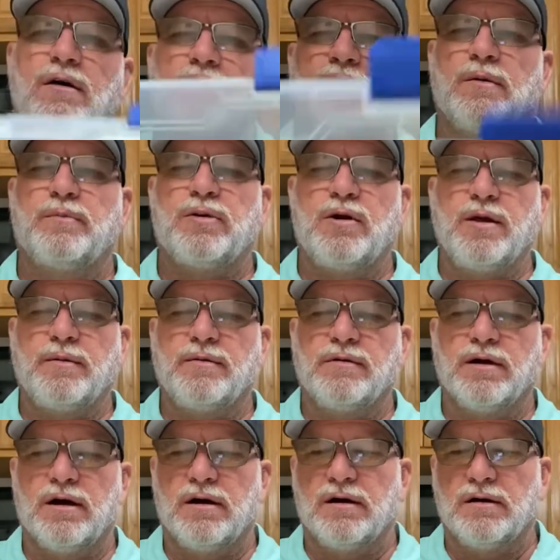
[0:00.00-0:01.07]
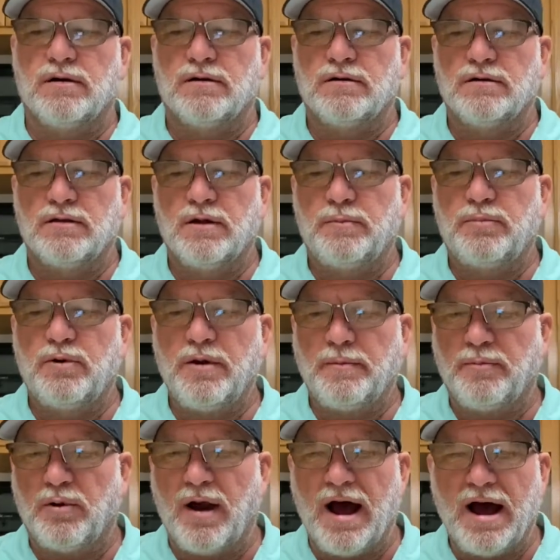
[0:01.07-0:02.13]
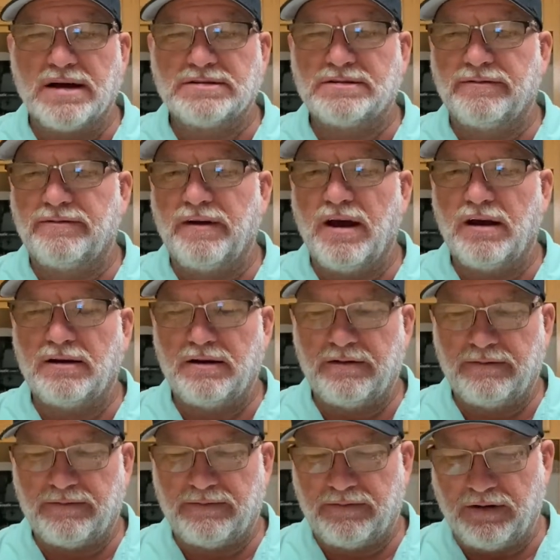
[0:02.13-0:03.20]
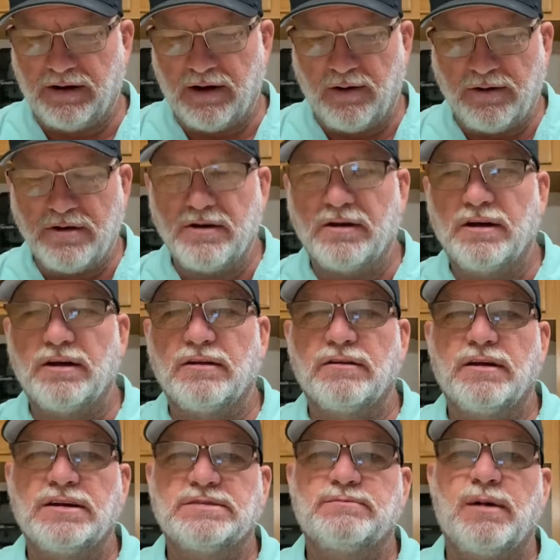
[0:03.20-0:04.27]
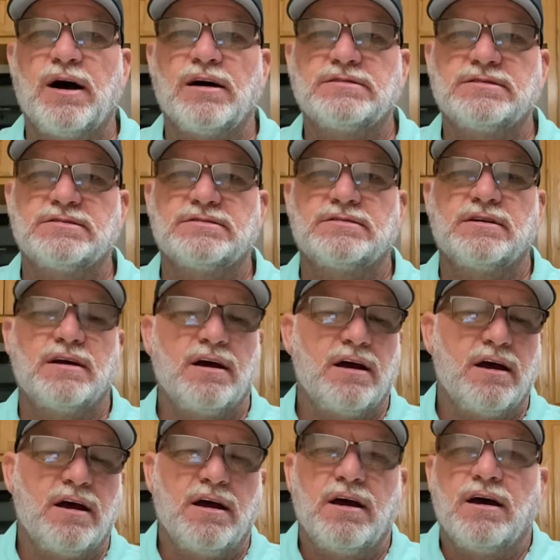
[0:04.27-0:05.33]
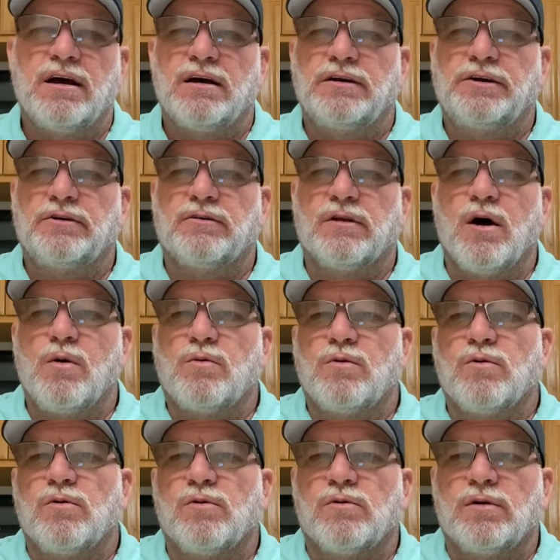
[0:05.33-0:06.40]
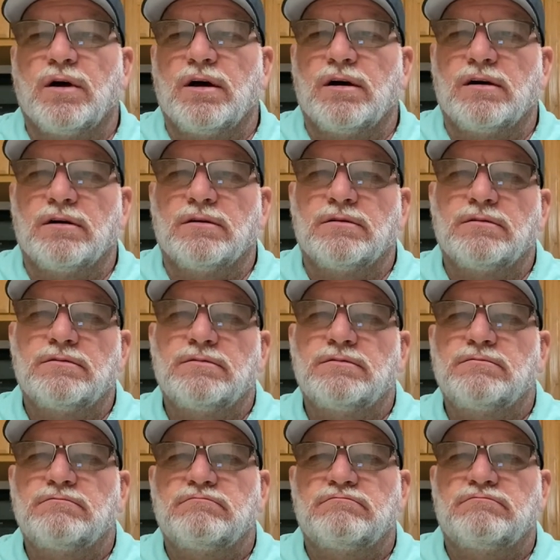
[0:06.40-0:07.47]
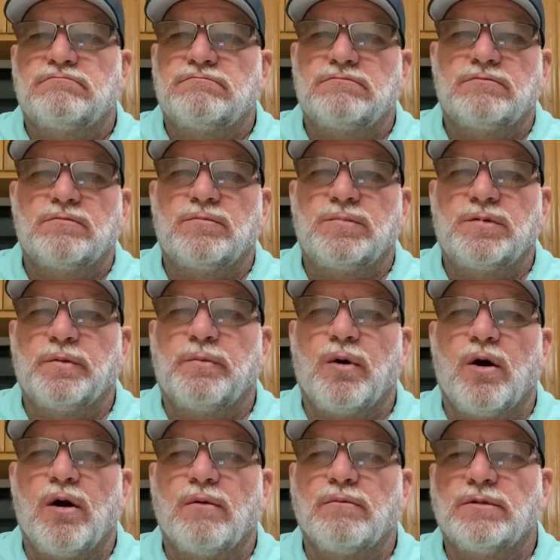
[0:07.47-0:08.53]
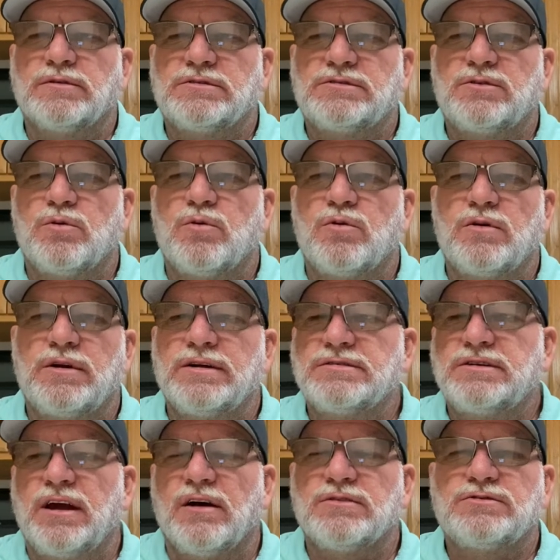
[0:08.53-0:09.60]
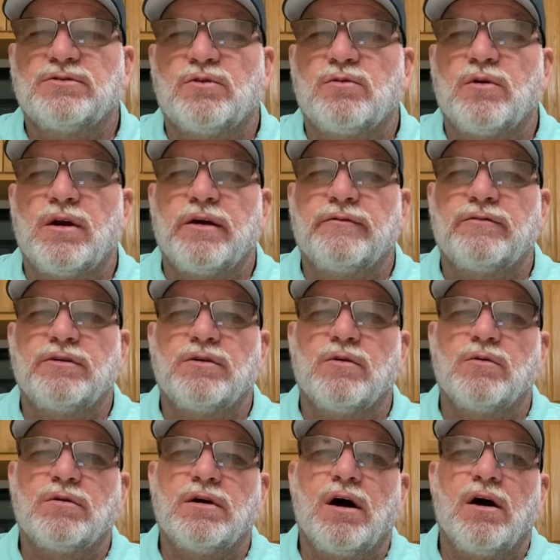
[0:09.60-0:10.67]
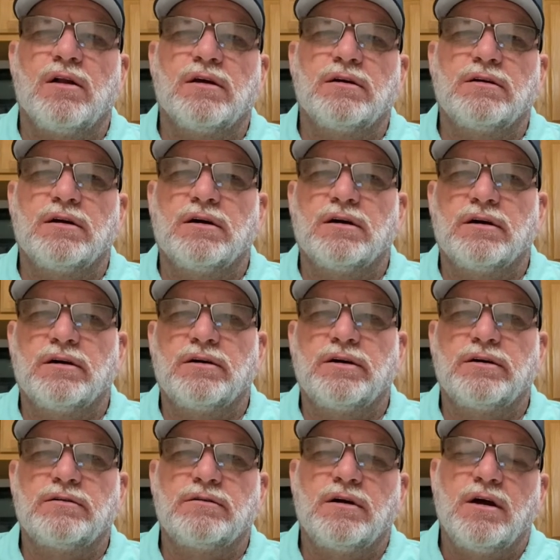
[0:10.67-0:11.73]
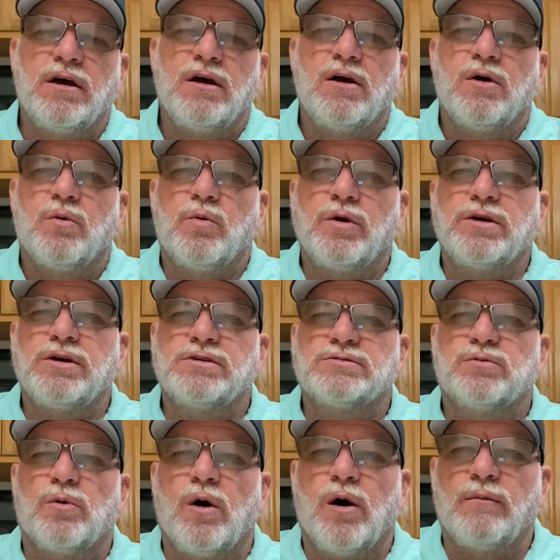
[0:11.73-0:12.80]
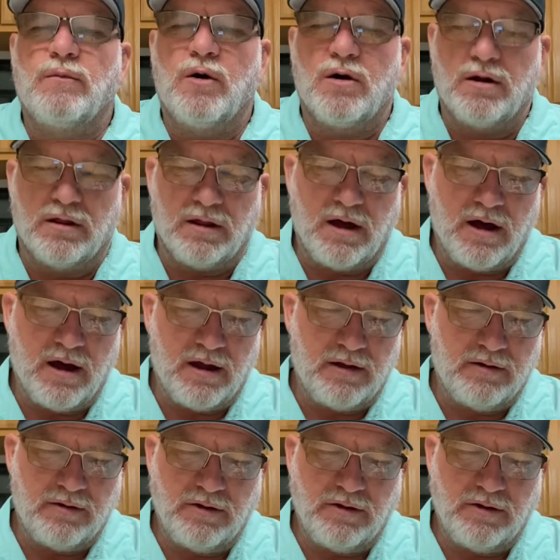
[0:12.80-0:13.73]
They're pretty price effective. You know, you can get these boxes, your local department store, discount store, whatever you wanna call it. We use Walmart a lot.